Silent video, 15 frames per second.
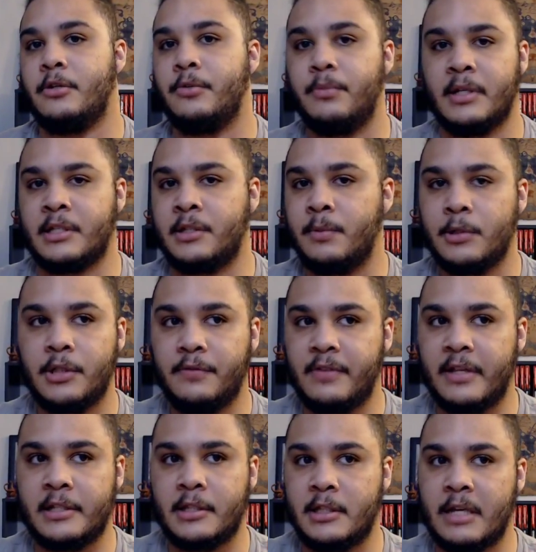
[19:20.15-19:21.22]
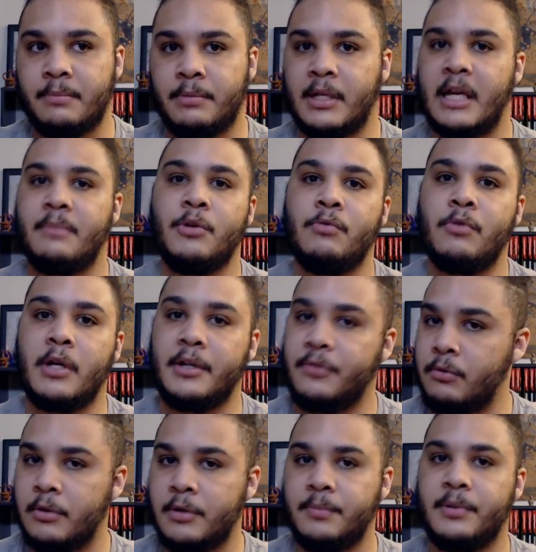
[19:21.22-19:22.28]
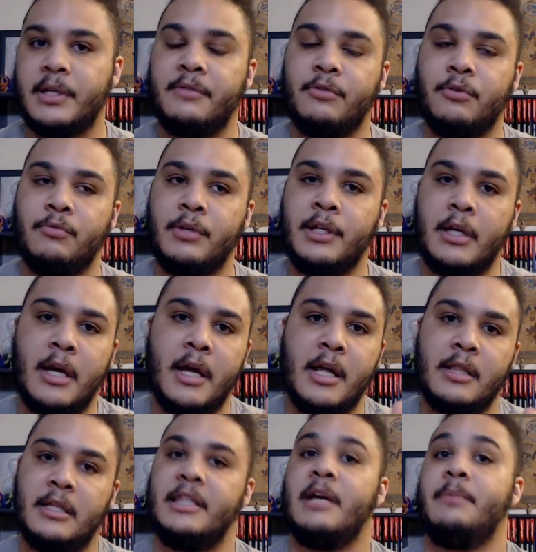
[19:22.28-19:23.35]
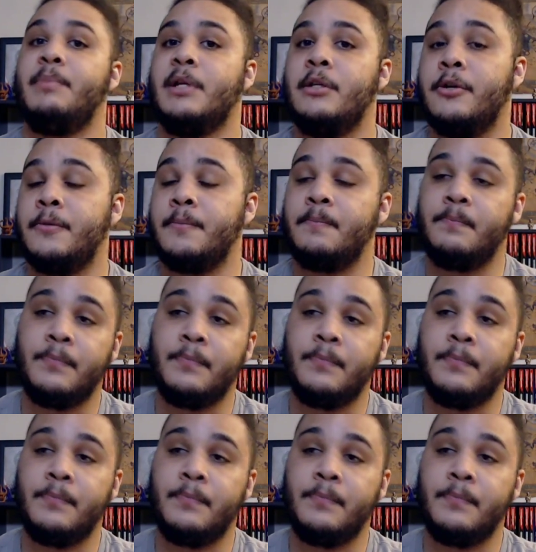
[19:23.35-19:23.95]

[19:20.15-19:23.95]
Especially if that's the type of game you want. If you want to play every week, let that be known.